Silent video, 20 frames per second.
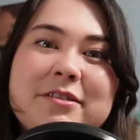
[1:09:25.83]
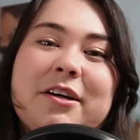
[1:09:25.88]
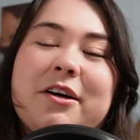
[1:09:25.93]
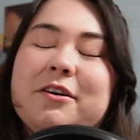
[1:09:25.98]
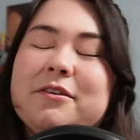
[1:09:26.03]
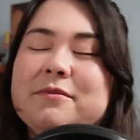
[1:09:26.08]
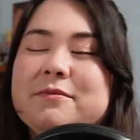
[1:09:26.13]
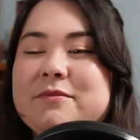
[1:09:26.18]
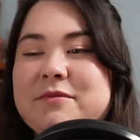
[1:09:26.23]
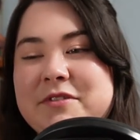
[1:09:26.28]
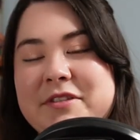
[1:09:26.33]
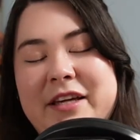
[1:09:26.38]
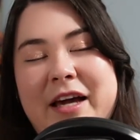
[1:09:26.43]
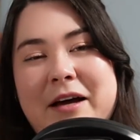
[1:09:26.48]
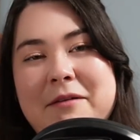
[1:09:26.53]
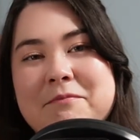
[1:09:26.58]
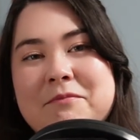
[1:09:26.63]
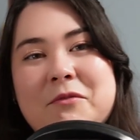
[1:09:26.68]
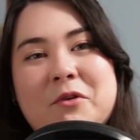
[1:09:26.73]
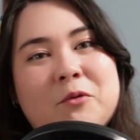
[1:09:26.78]
So,
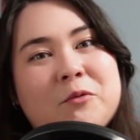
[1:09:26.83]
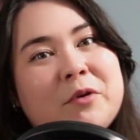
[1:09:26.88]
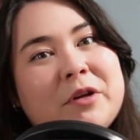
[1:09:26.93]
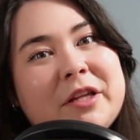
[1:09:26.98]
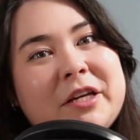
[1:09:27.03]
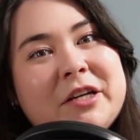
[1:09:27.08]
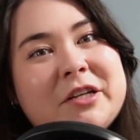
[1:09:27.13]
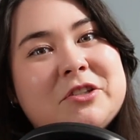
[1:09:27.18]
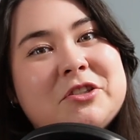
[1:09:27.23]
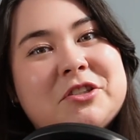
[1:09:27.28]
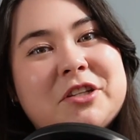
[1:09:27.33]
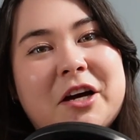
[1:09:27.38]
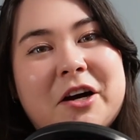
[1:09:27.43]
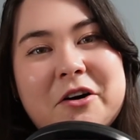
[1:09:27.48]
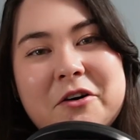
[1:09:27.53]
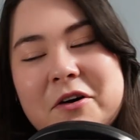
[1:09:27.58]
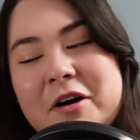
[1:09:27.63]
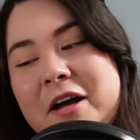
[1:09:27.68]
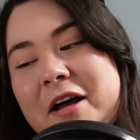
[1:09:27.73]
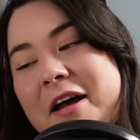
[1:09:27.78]
yeah, really good
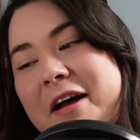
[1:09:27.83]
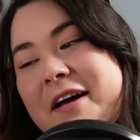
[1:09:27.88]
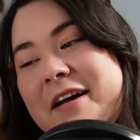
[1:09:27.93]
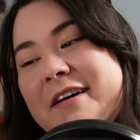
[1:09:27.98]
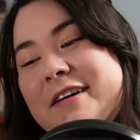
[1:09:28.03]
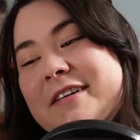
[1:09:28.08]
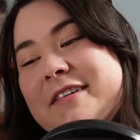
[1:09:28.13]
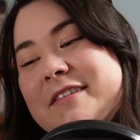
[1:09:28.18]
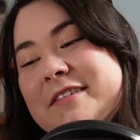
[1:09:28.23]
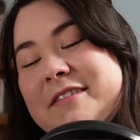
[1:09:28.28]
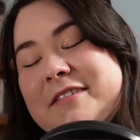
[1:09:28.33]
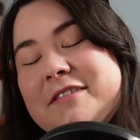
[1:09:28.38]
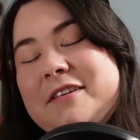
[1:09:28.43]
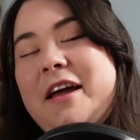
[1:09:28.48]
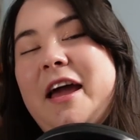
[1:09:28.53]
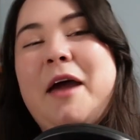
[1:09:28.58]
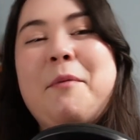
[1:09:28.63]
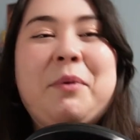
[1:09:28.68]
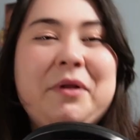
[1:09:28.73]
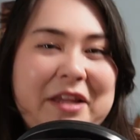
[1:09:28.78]
show.
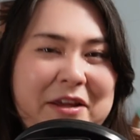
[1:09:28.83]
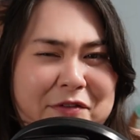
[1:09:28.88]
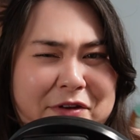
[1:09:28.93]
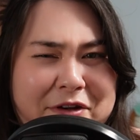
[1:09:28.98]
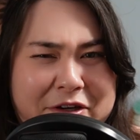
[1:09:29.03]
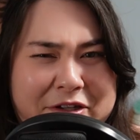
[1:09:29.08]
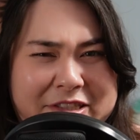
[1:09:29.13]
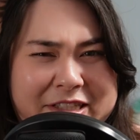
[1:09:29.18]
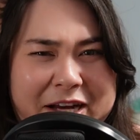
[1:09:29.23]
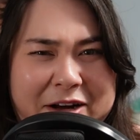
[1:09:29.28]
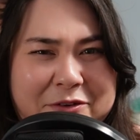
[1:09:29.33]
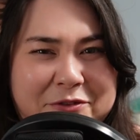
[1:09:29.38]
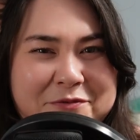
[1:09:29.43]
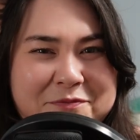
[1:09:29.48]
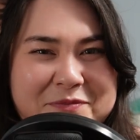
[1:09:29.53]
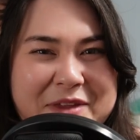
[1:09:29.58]
And believe in yourself.